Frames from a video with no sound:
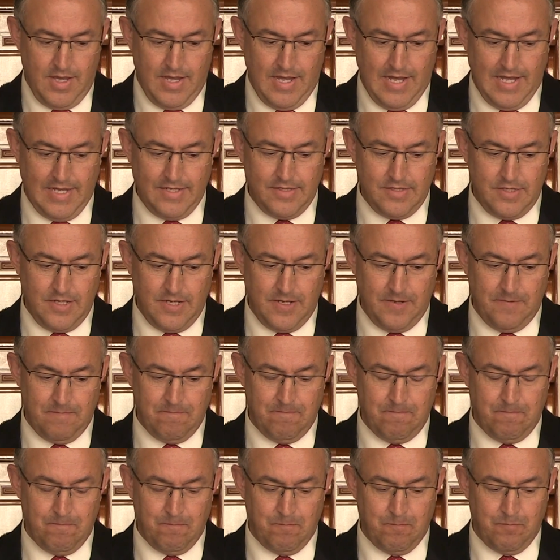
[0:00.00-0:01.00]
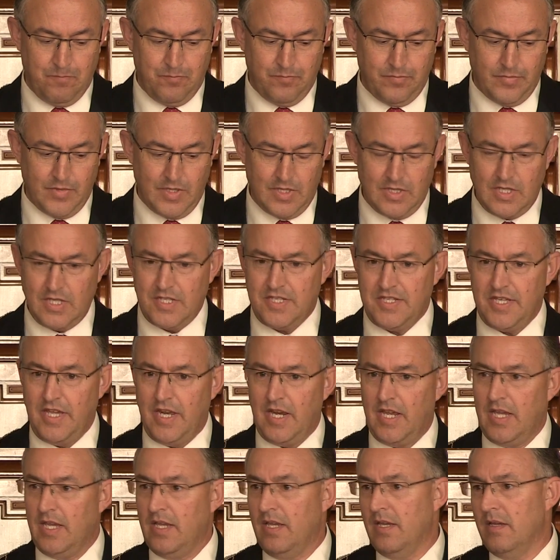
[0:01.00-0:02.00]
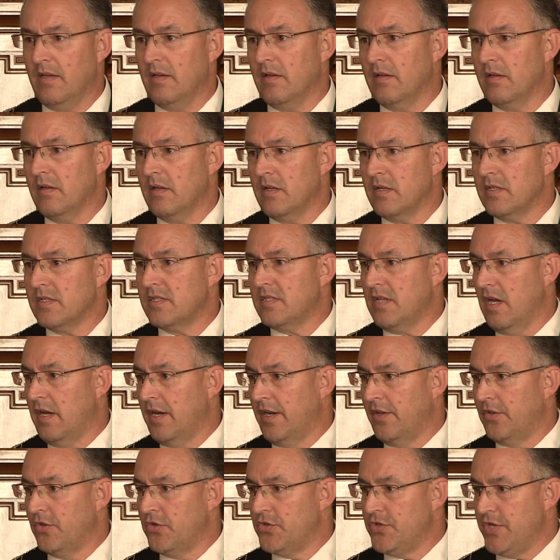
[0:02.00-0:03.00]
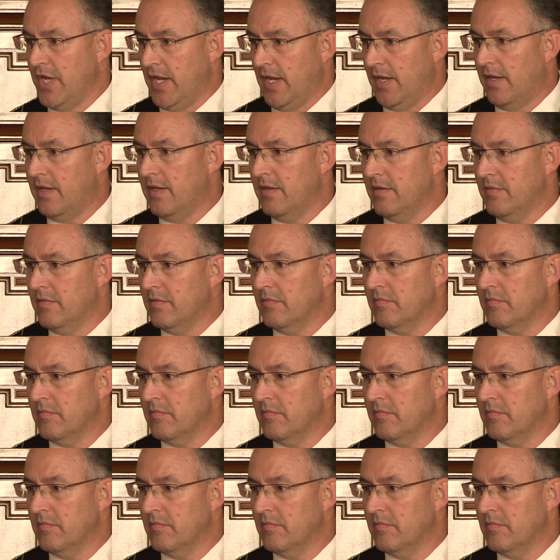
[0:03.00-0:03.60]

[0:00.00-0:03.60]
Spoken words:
And the city started to shake.